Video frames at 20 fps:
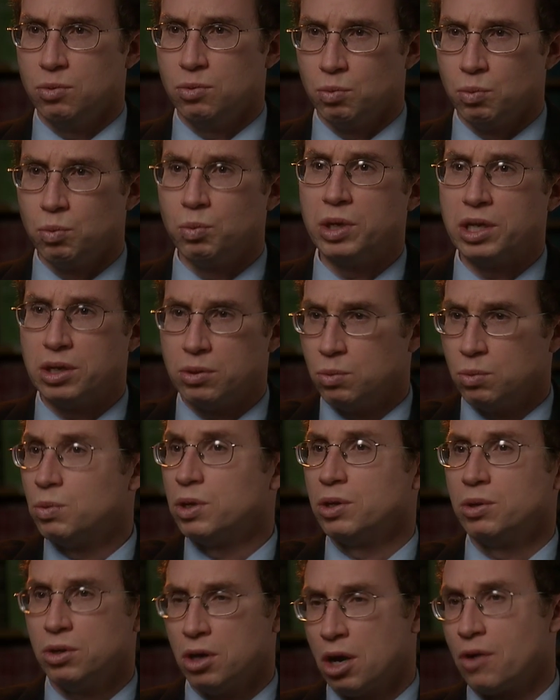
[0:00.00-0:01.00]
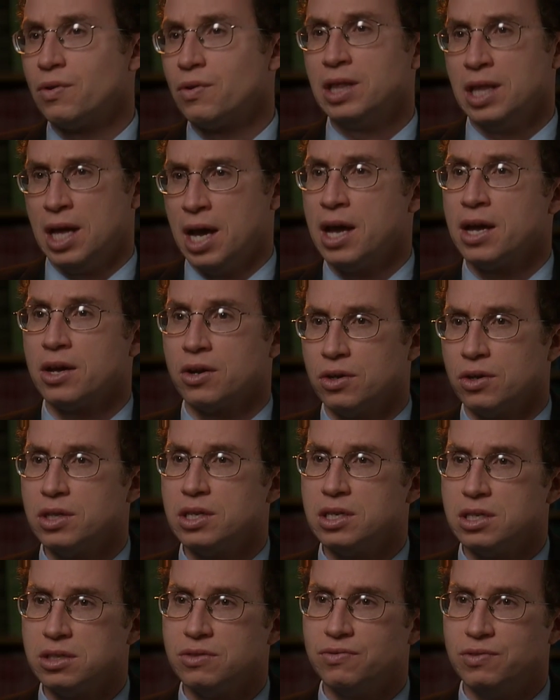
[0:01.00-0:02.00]
we are relying on
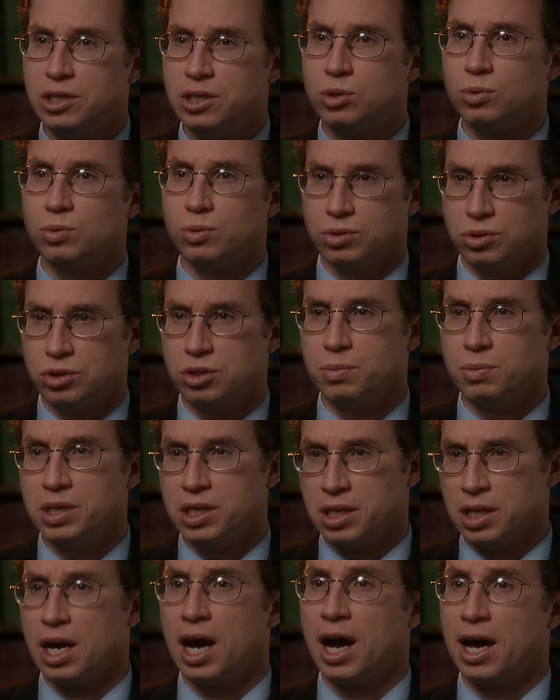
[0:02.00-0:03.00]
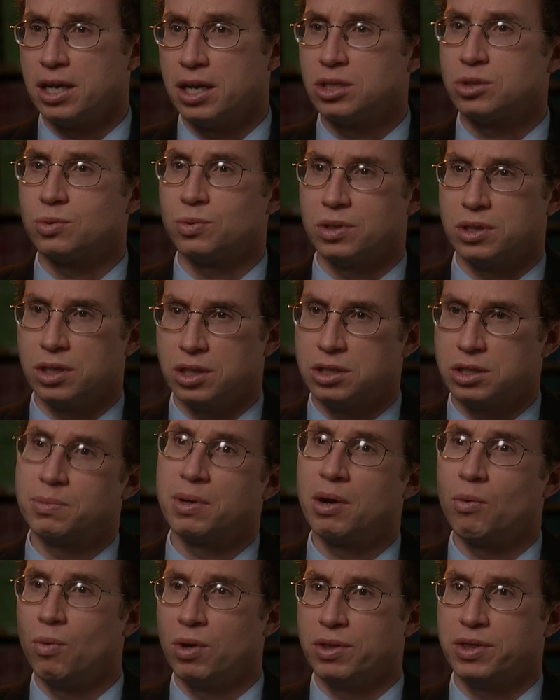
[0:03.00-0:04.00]
the individuals to be honest with us
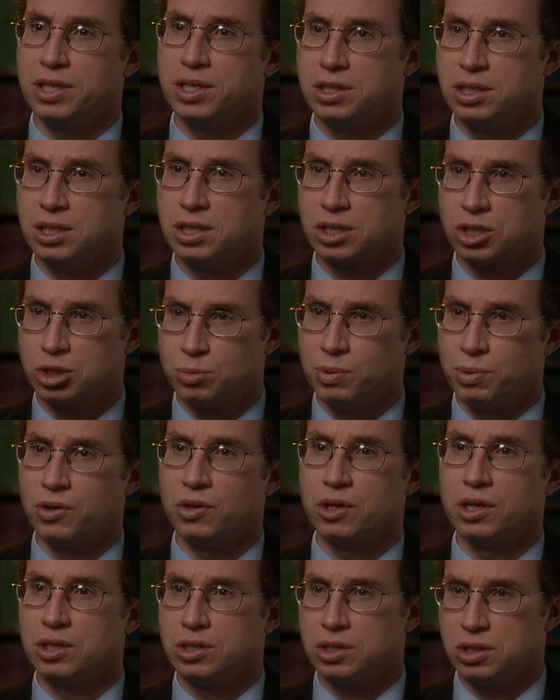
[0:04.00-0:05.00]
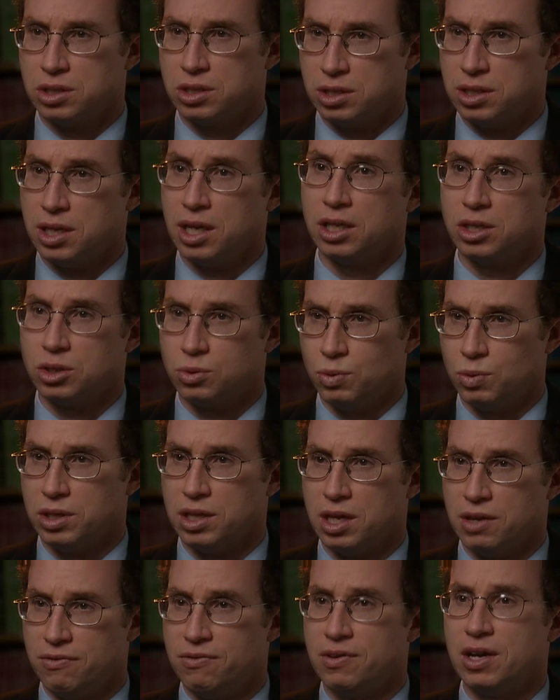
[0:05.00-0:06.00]
about what they did experience and to tell us what
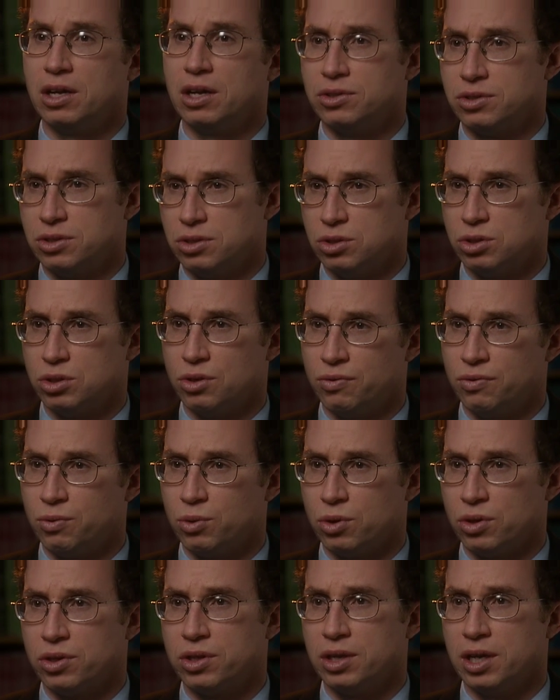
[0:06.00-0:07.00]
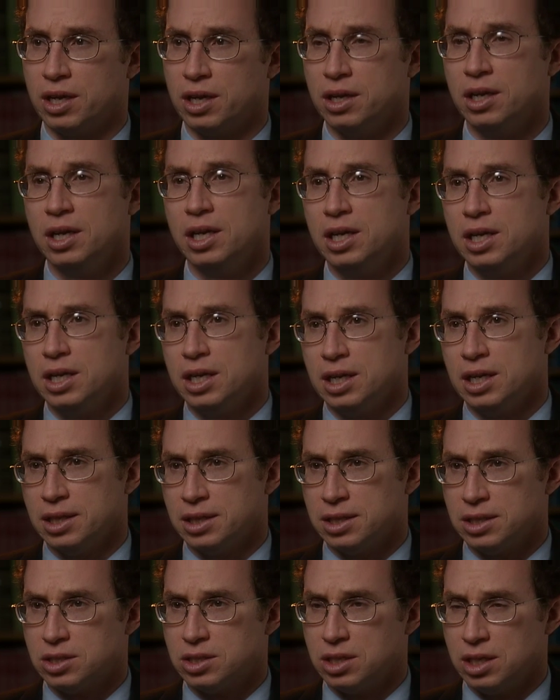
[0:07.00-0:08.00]
they felt and so forth. And
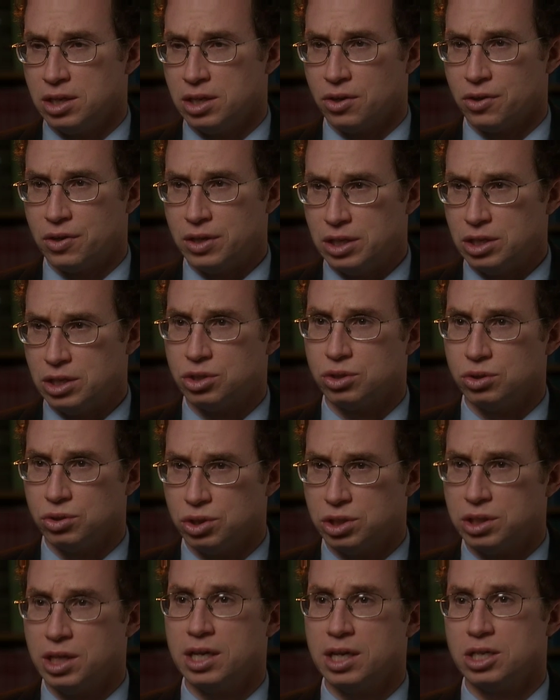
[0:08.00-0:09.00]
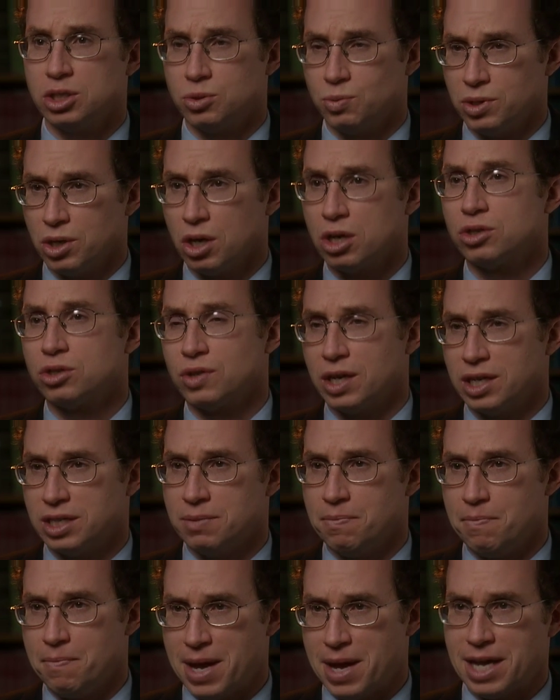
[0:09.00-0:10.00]
at least in our initial studies, we are trying
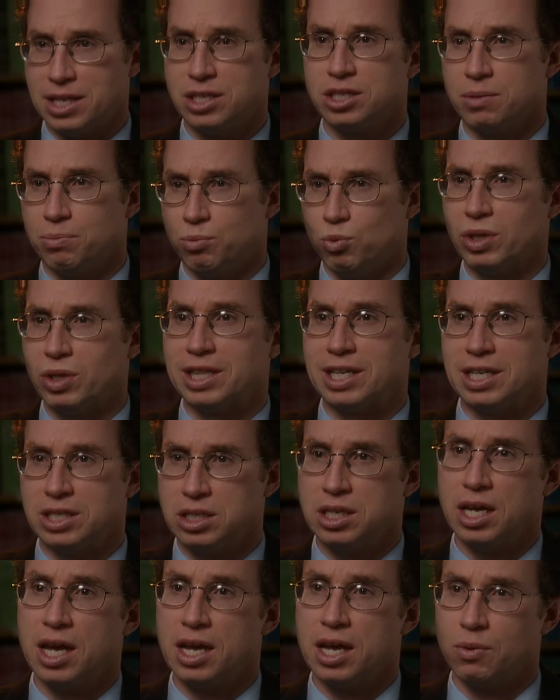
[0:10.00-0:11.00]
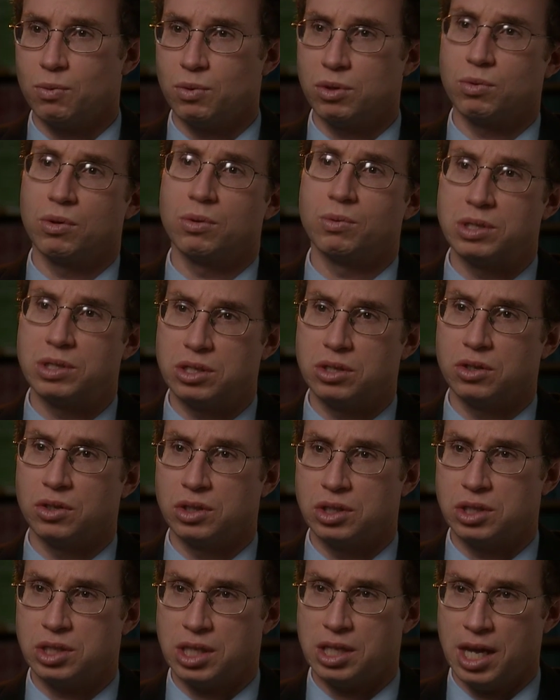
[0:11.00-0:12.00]
to match up what they say with what we see on
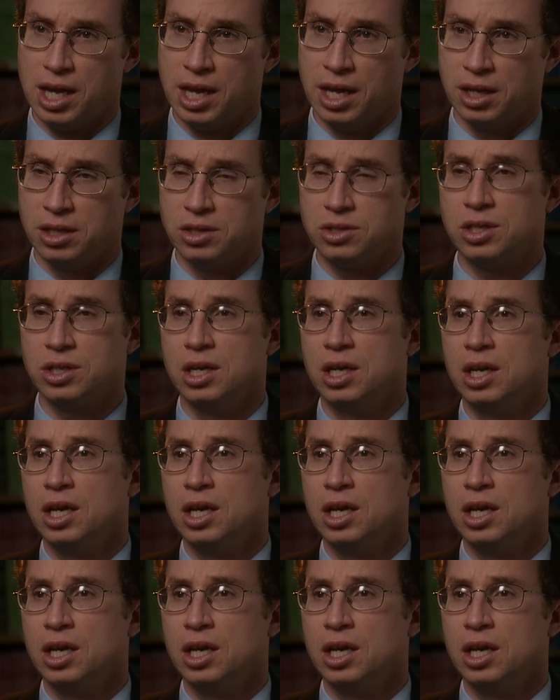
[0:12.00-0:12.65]
the scans.